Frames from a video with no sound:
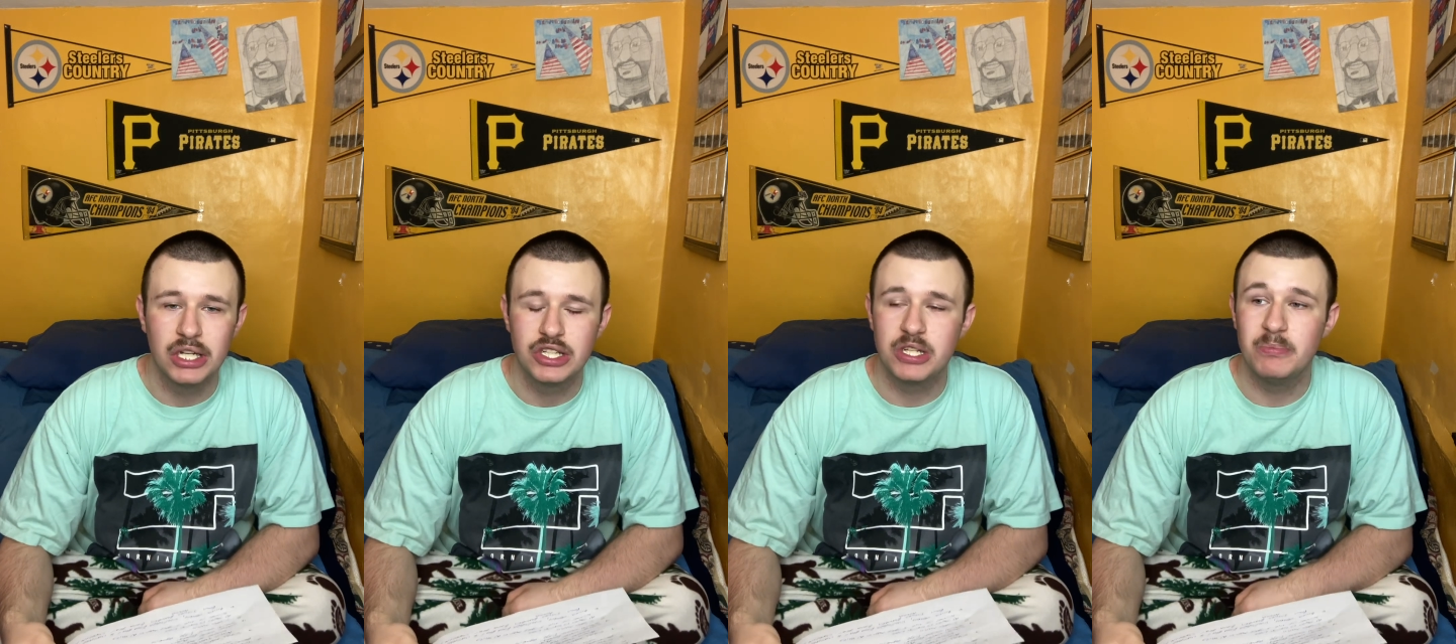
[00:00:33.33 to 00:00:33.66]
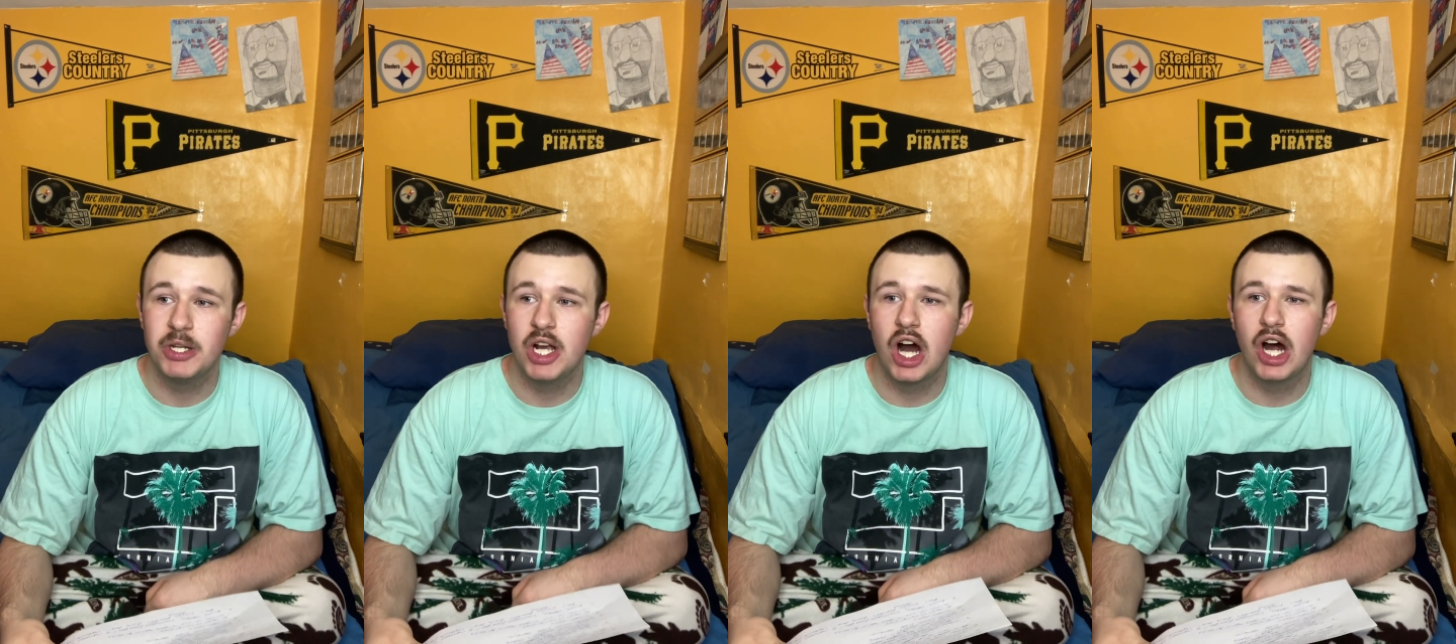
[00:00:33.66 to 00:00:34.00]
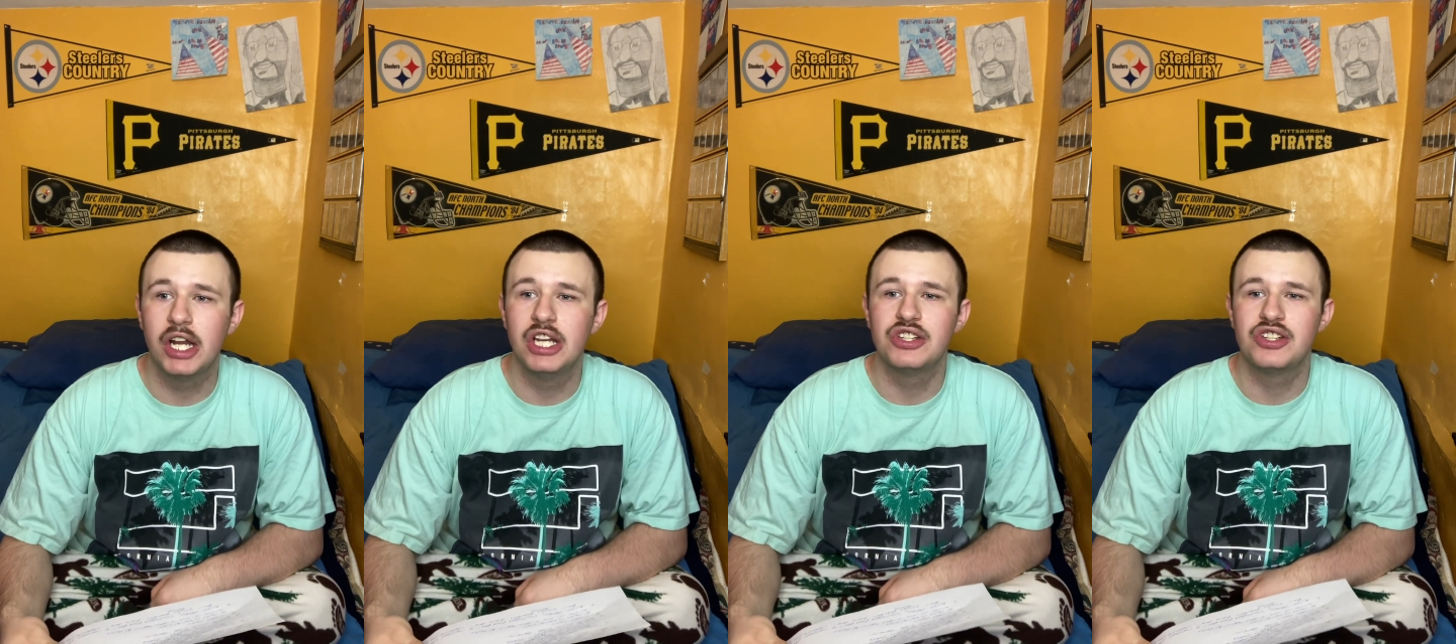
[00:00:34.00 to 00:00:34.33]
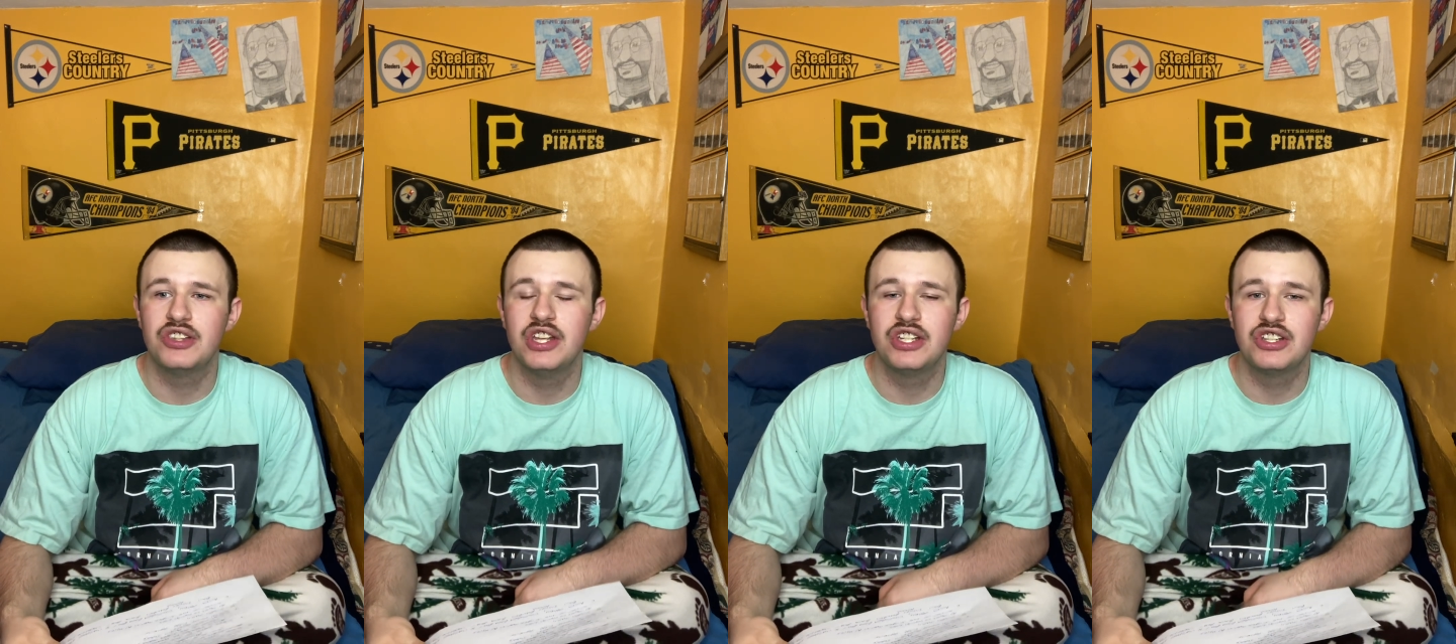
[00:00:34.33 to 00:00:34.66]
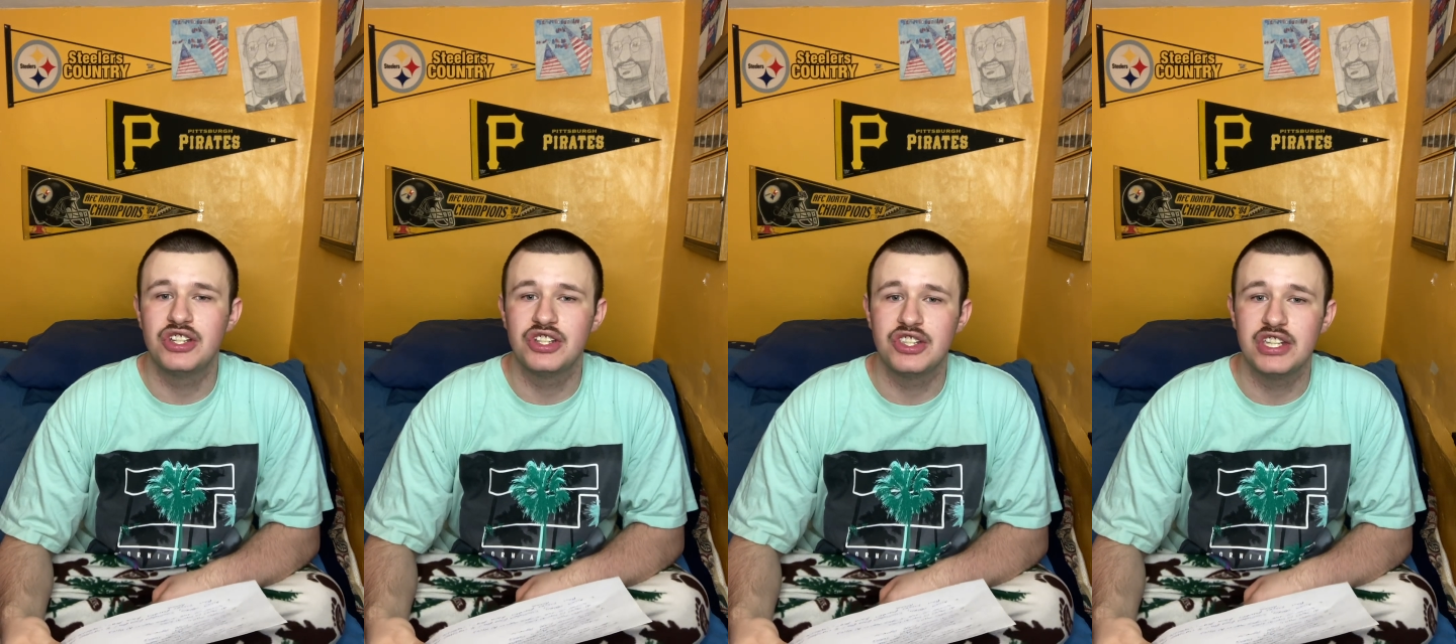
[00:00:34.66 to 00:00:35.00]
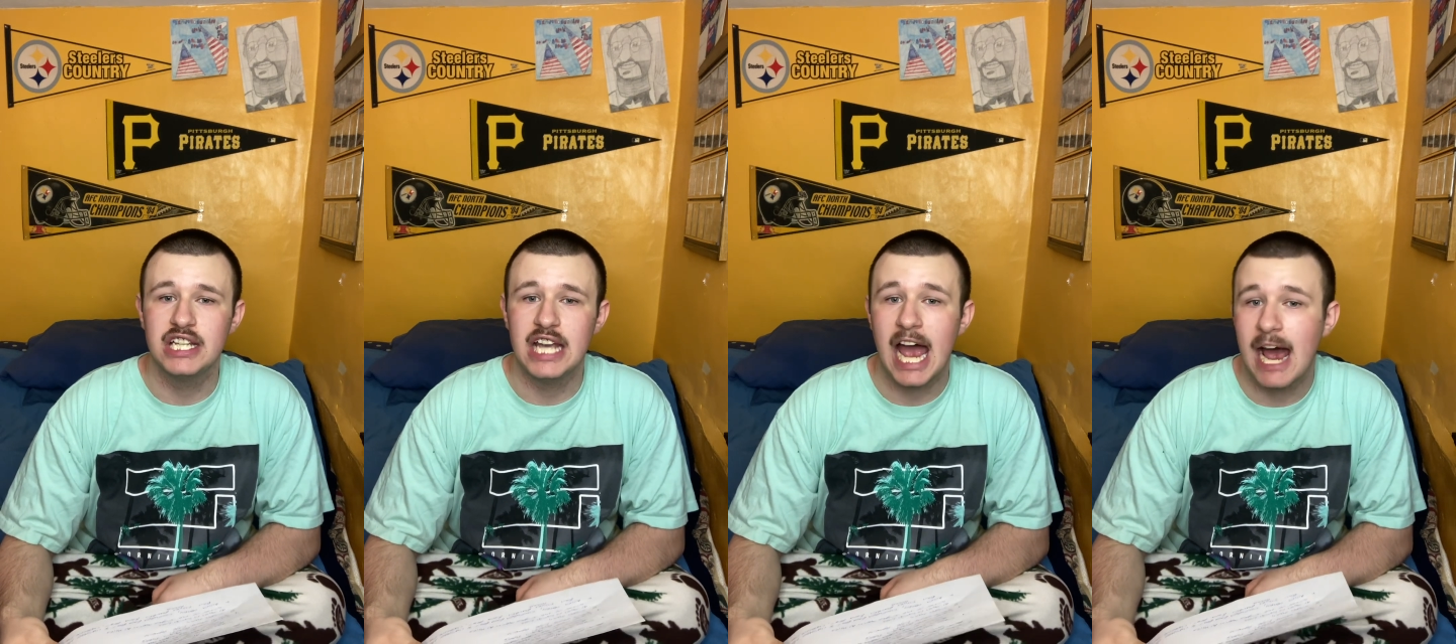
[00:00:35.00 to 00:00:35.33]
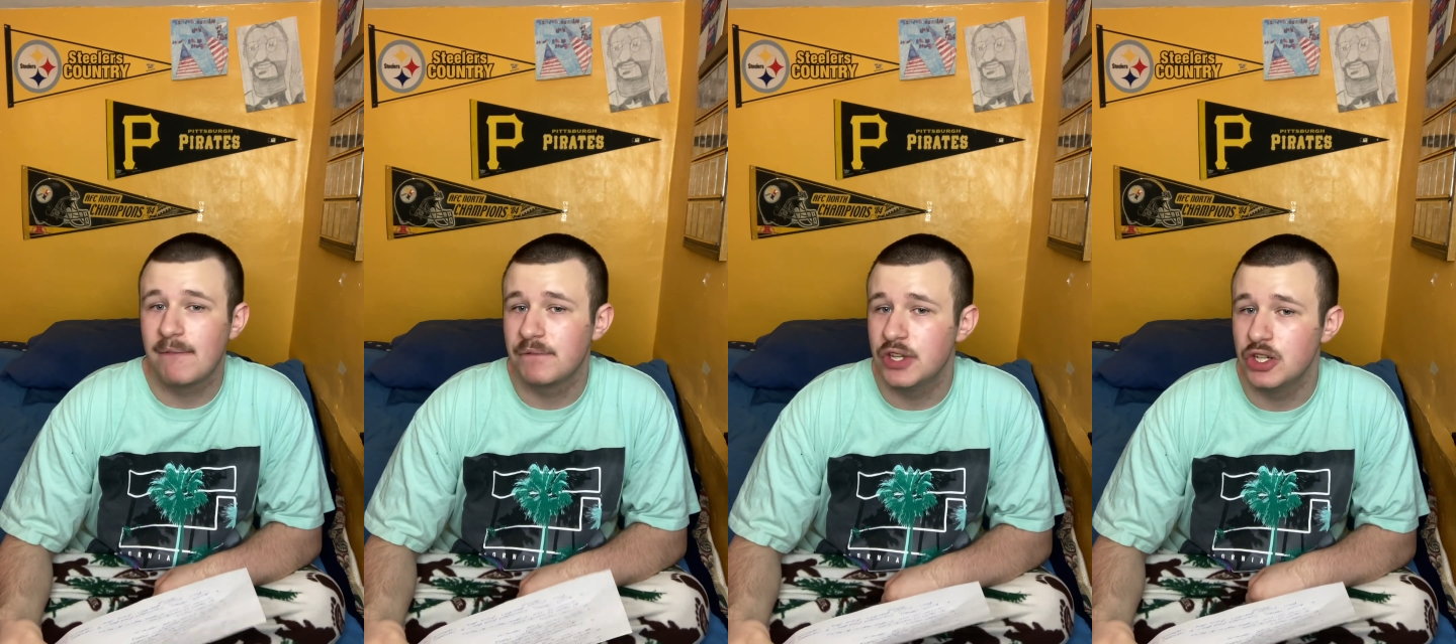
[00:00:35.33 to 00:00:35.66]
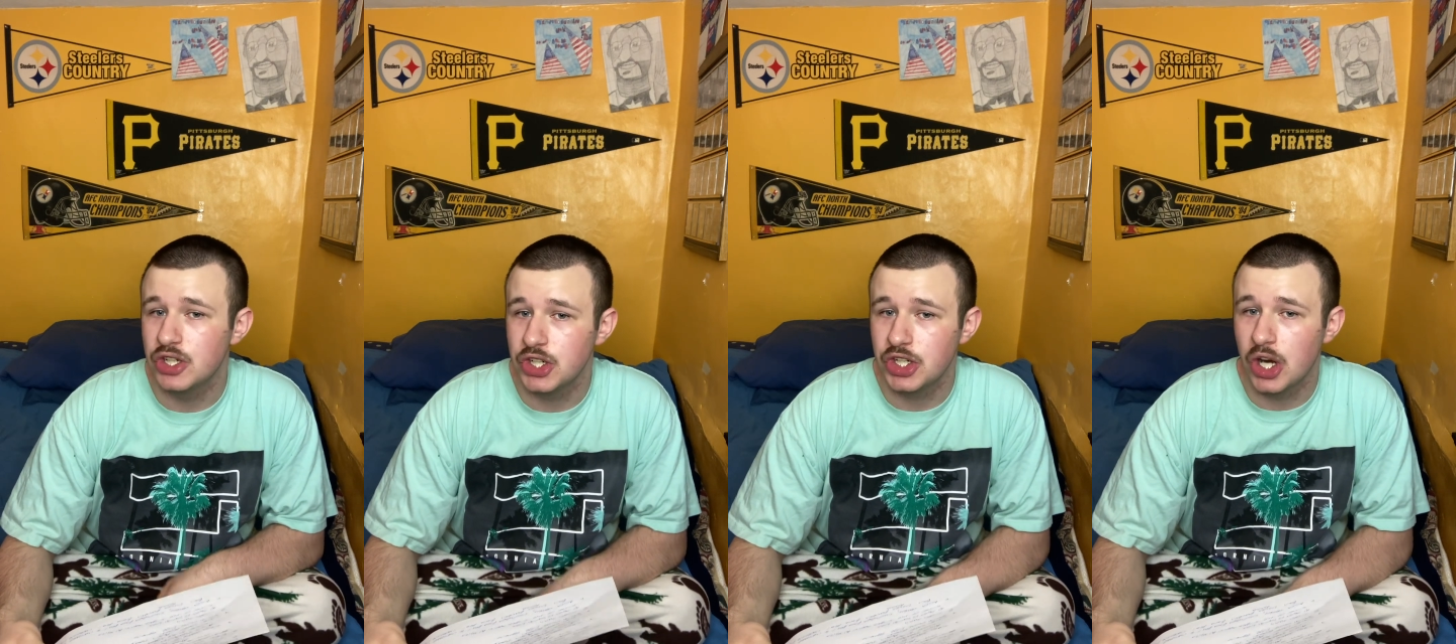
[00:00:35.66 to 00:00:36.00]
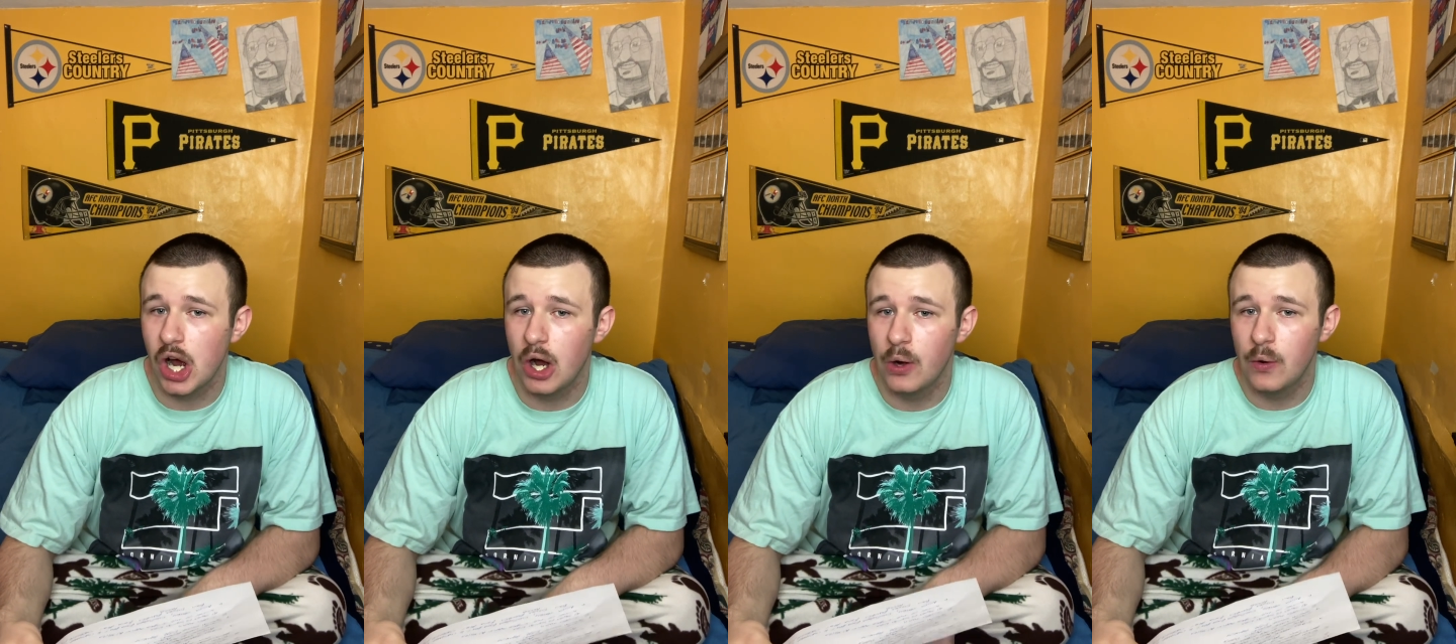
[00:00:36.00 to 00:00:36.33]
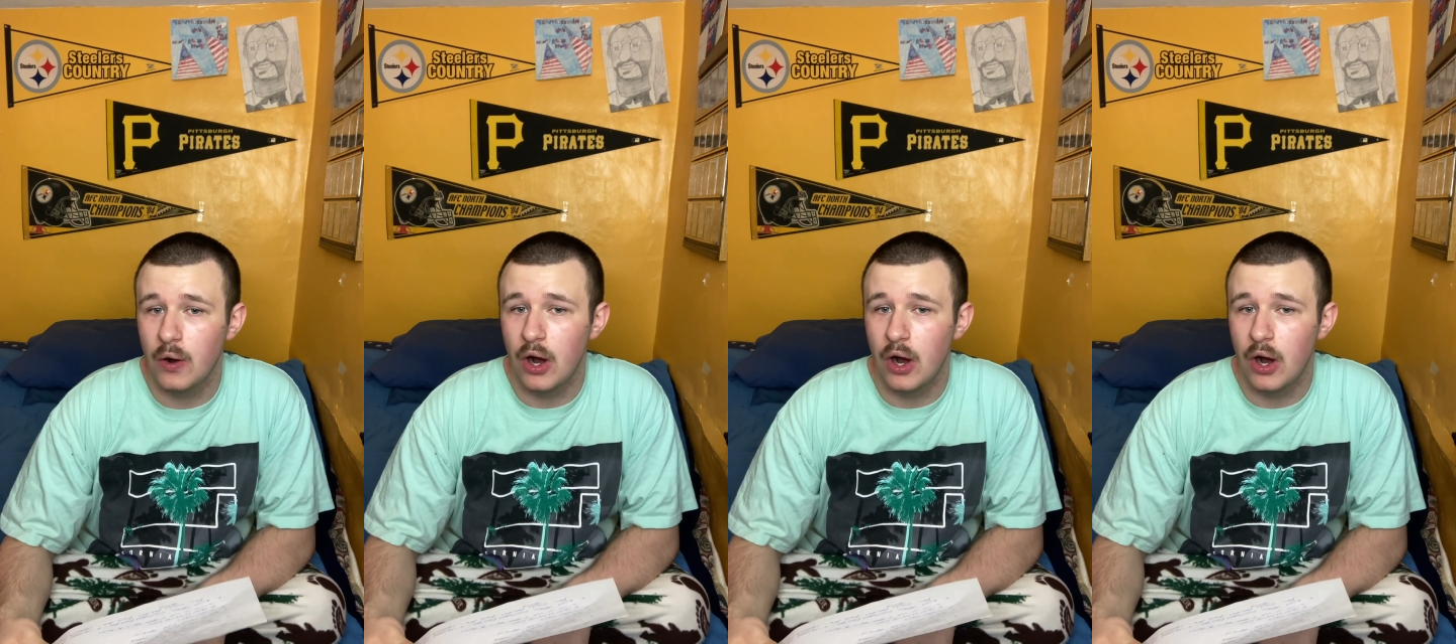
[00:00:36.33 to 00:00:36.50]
To be honest, this is the after show